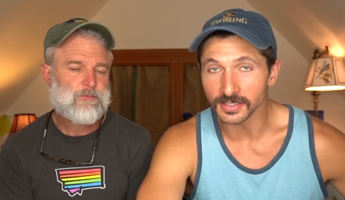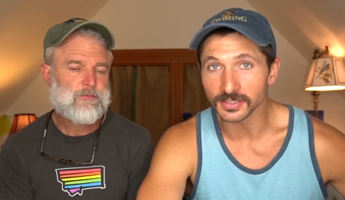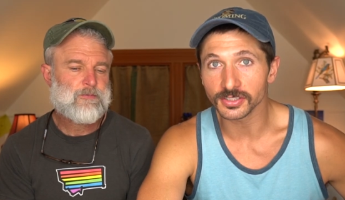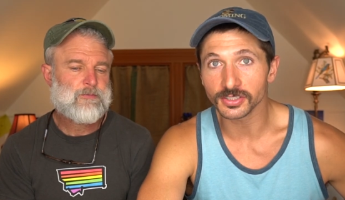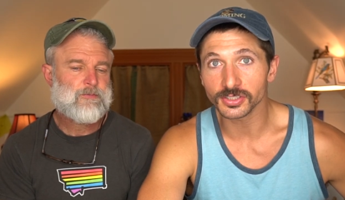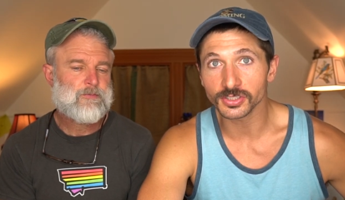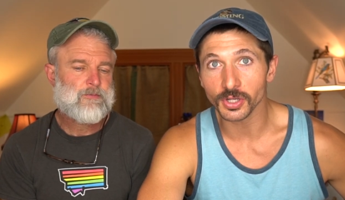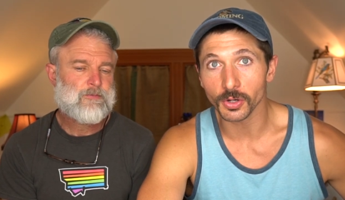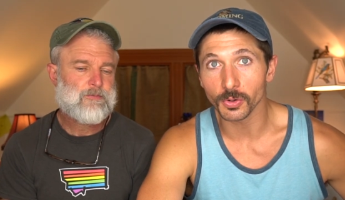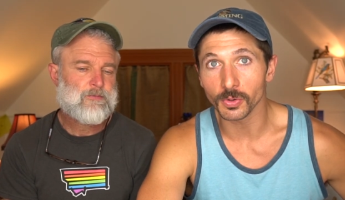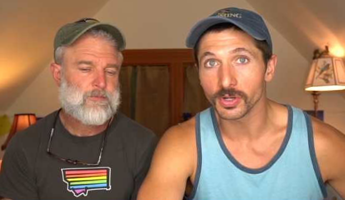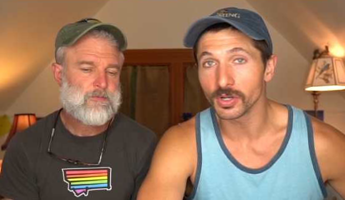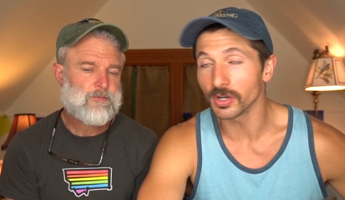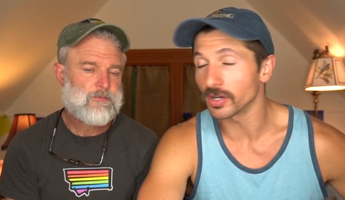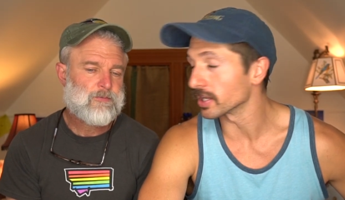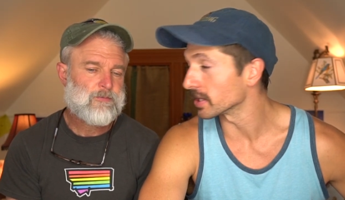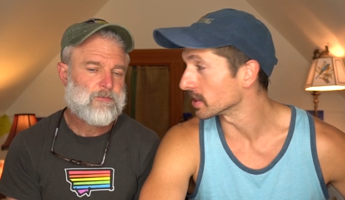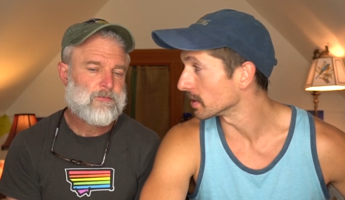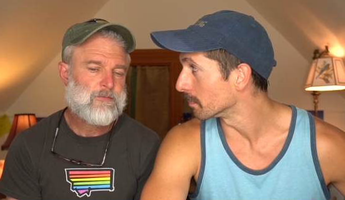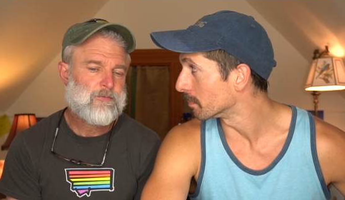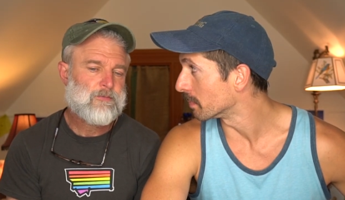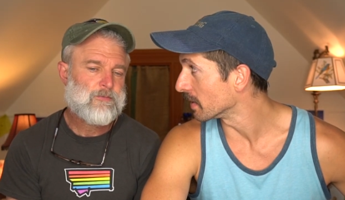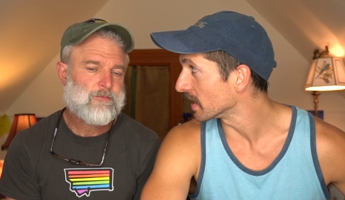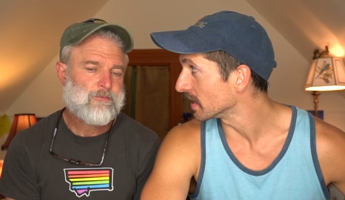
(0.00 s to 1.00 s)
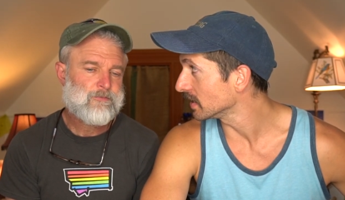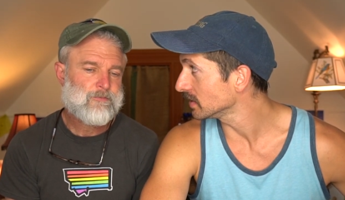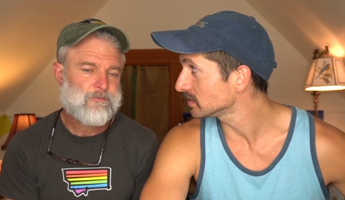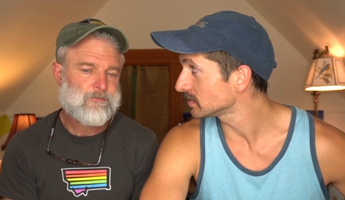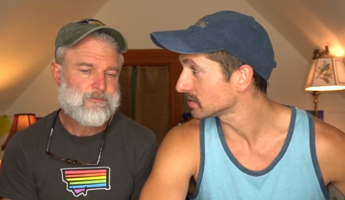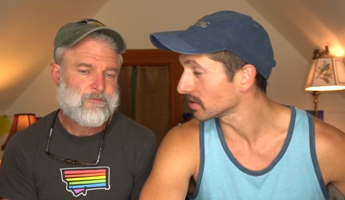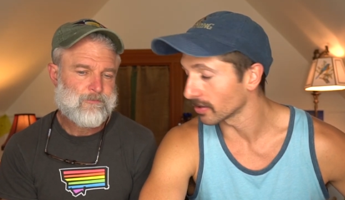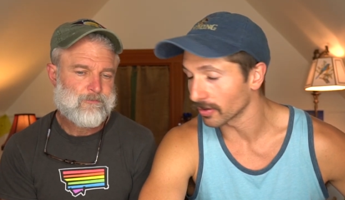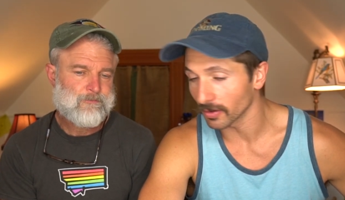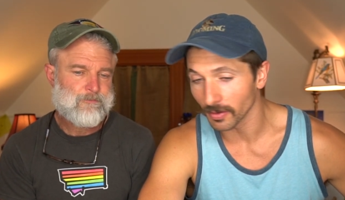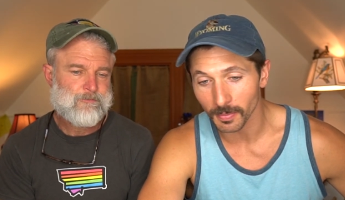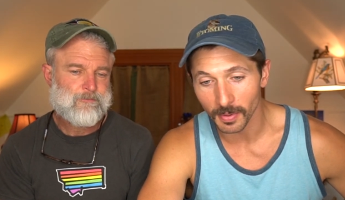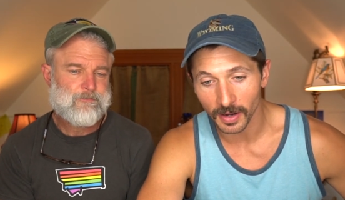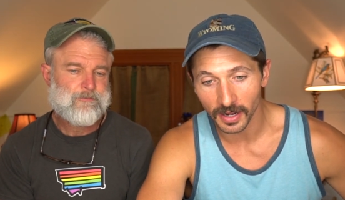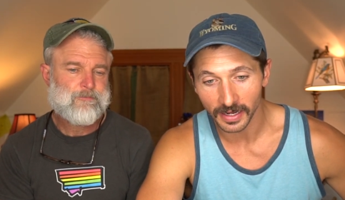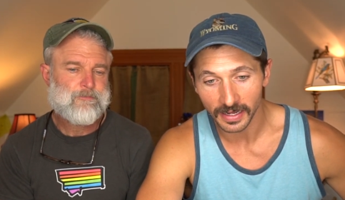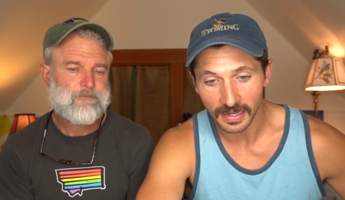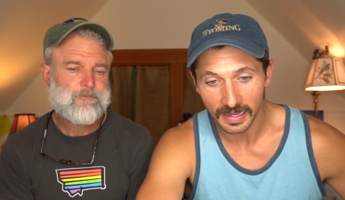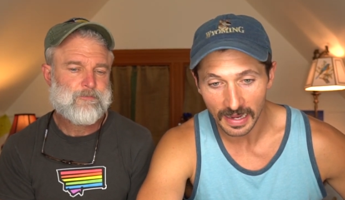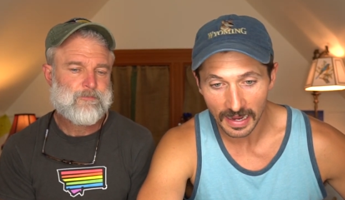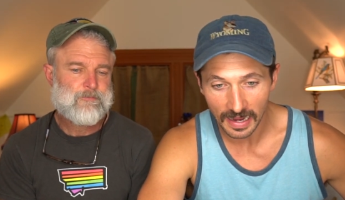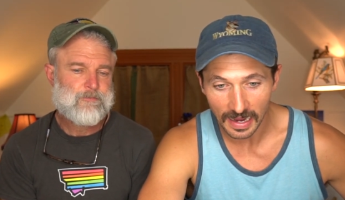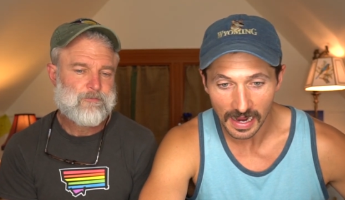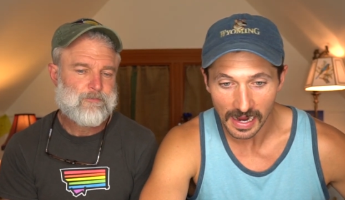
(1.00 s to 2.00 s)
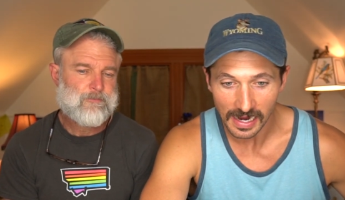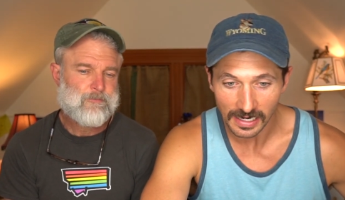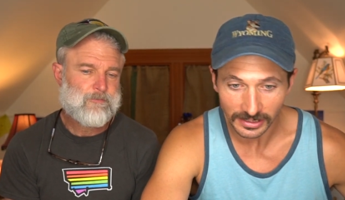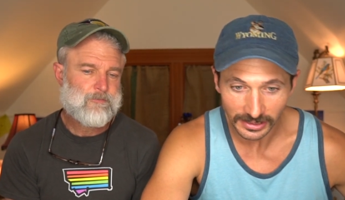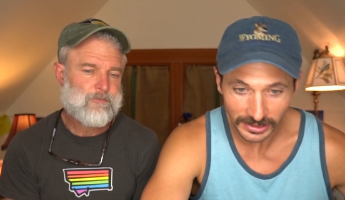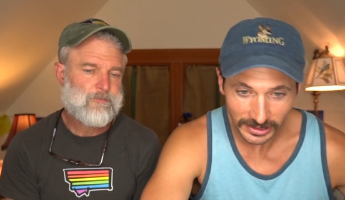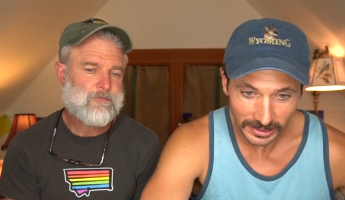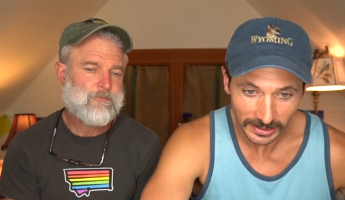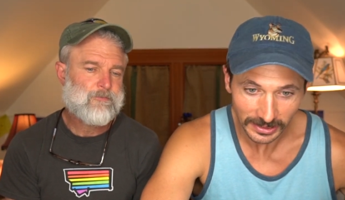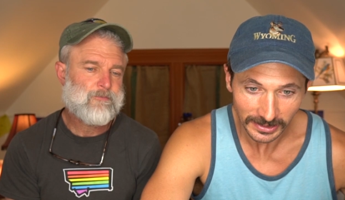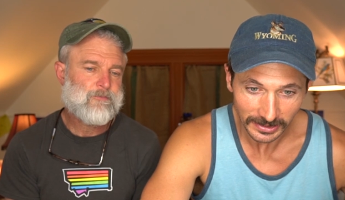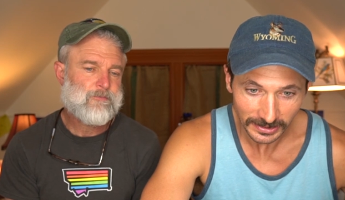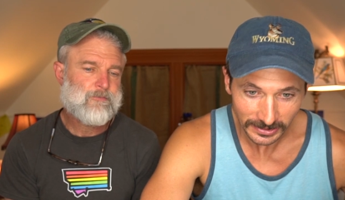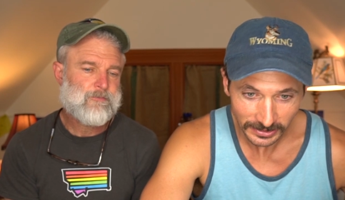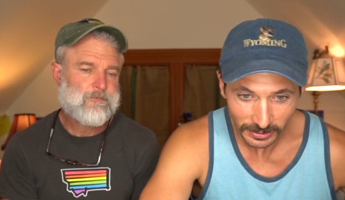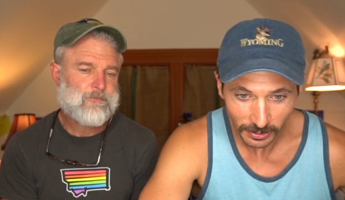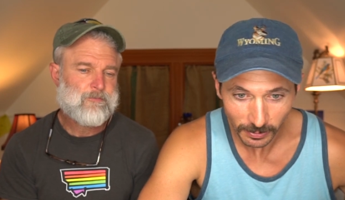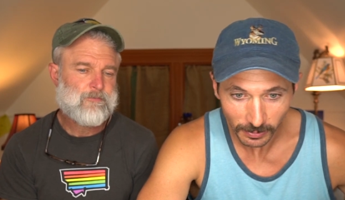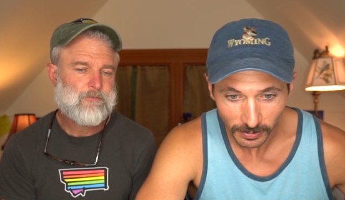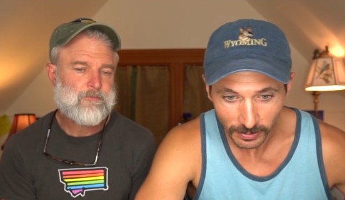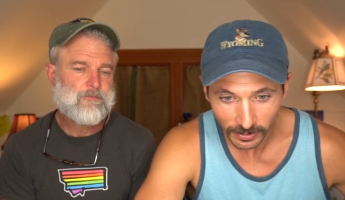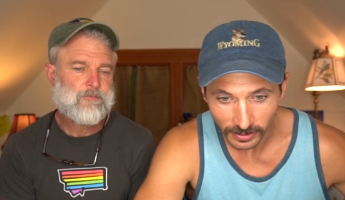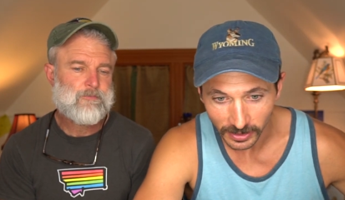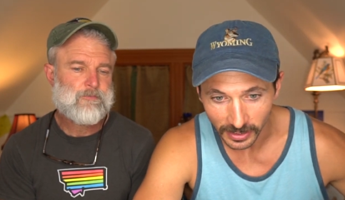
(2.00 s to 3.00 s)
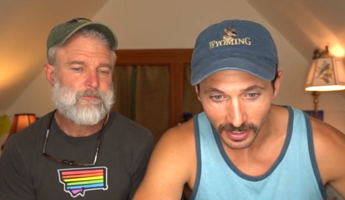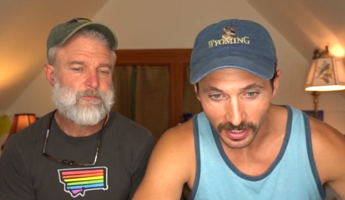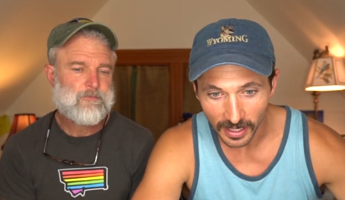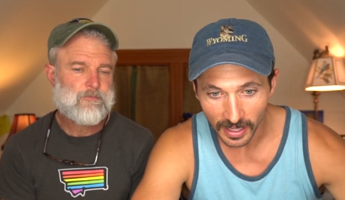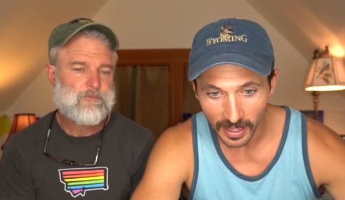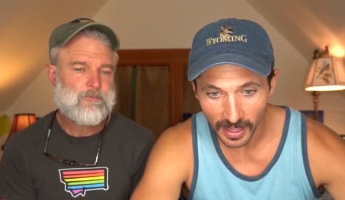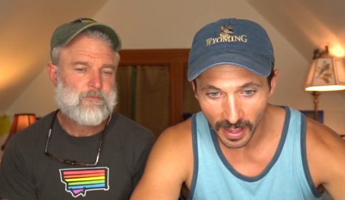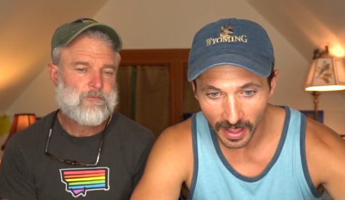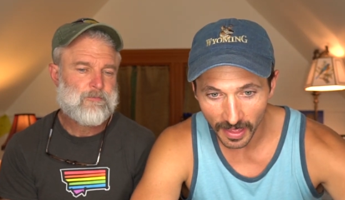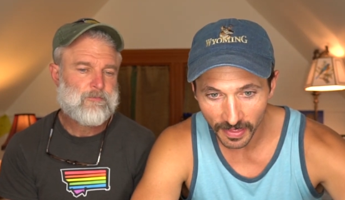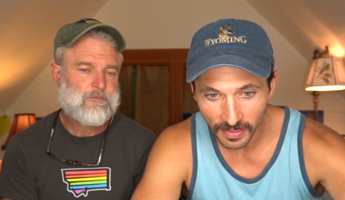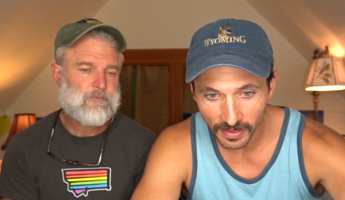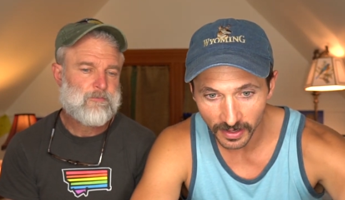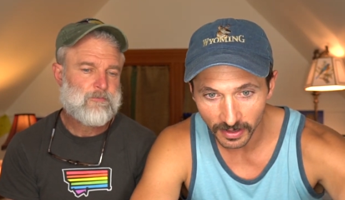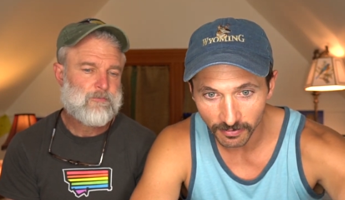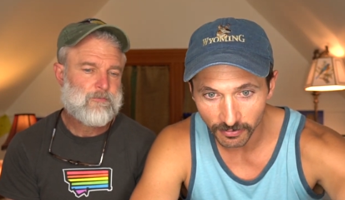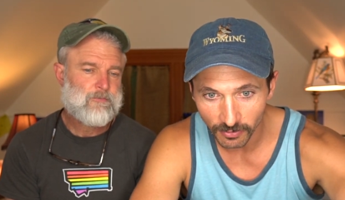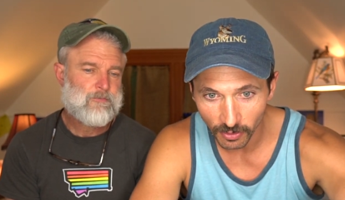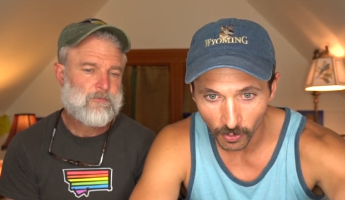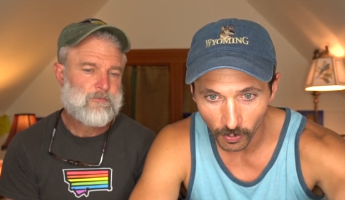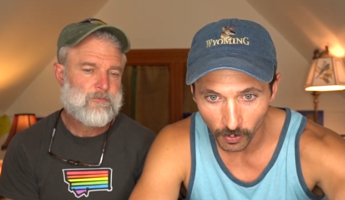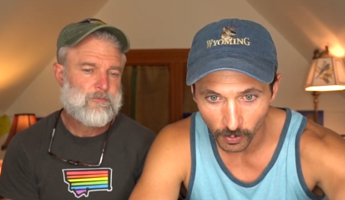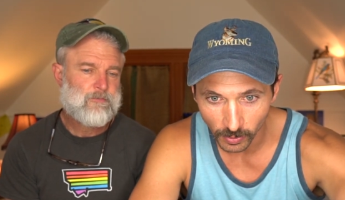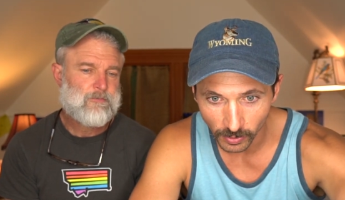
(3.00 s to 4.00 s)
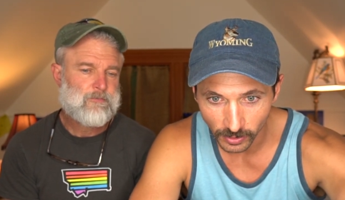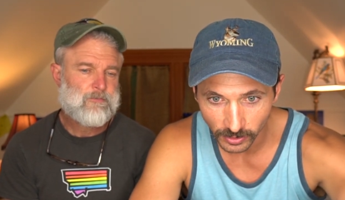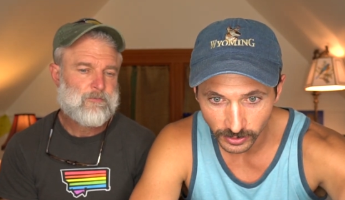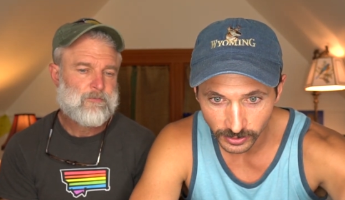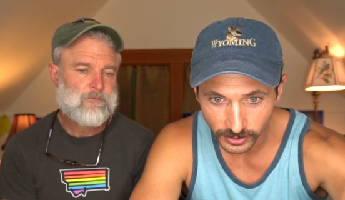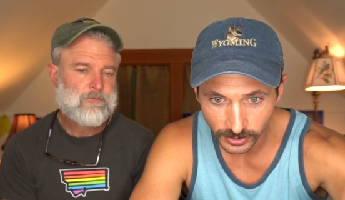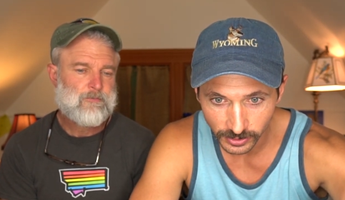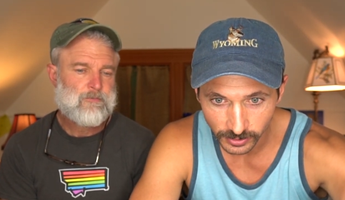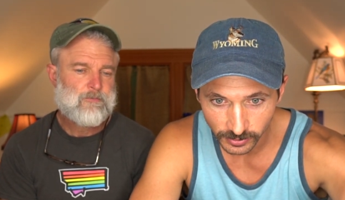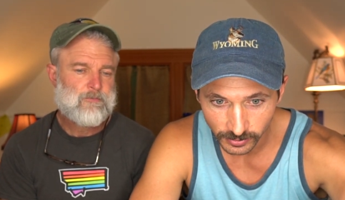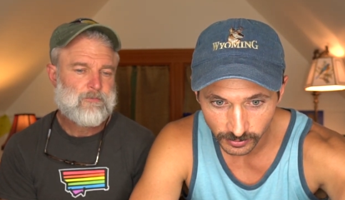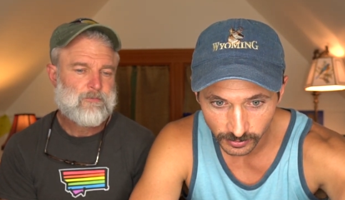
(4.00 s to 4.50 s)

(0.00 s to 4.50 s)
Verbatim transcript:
Speaker 1: is so good in the bass. Oh my gosh. Mm-hmm. So good. And then, of course,